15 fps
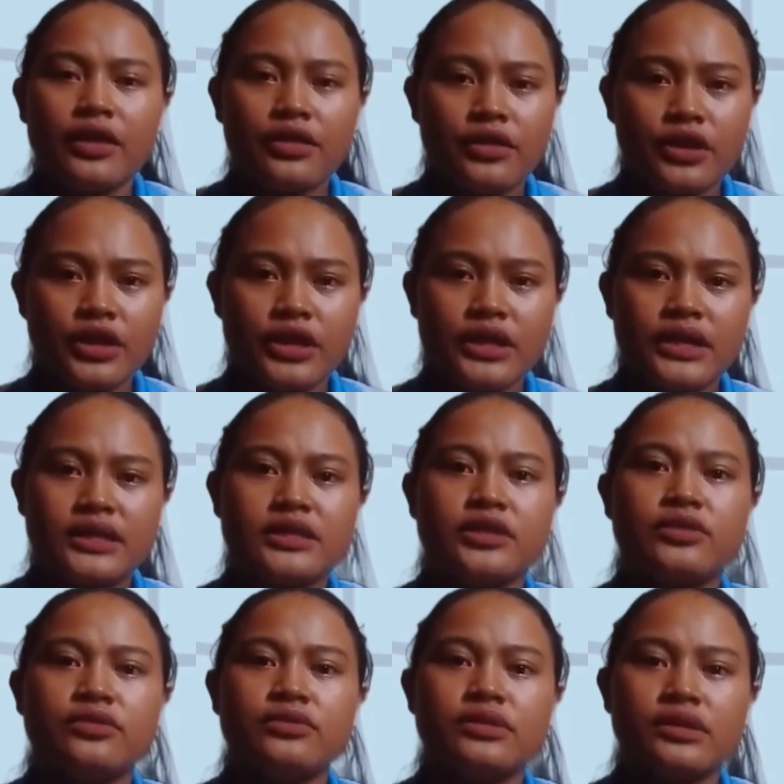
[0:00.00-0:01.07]
Third is
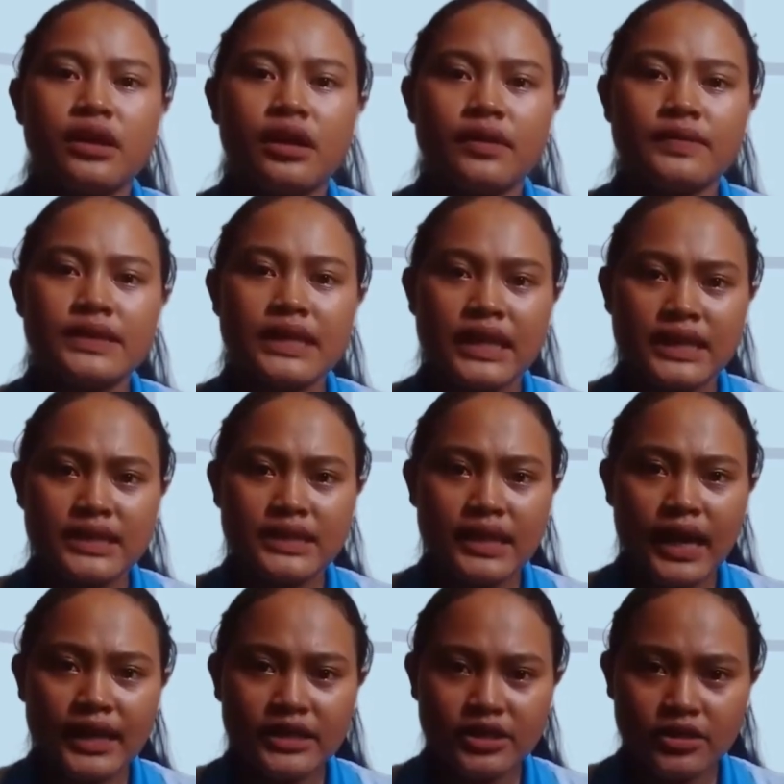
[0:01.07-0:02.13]
use of
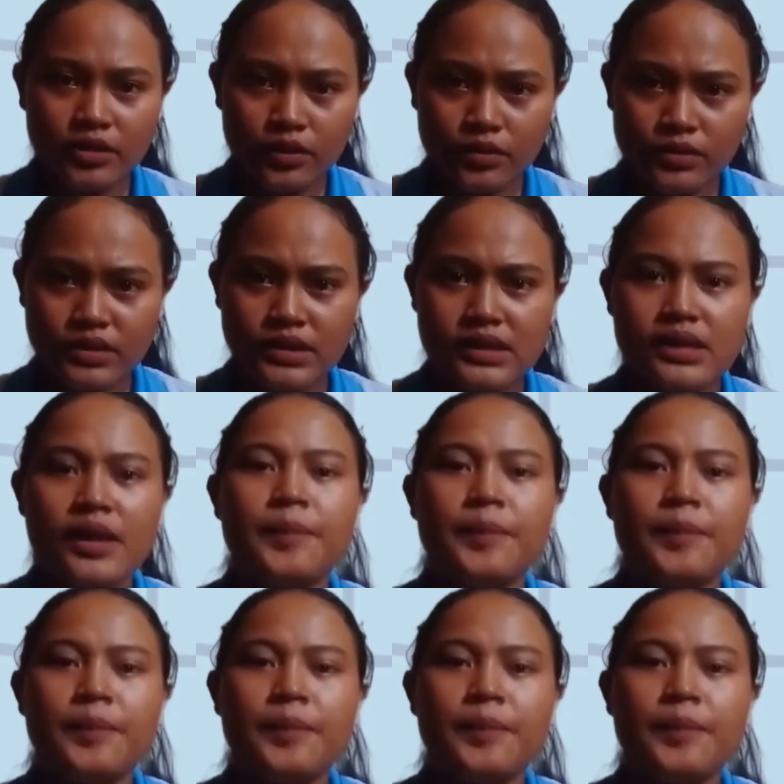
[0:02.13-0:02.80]
sketch notes.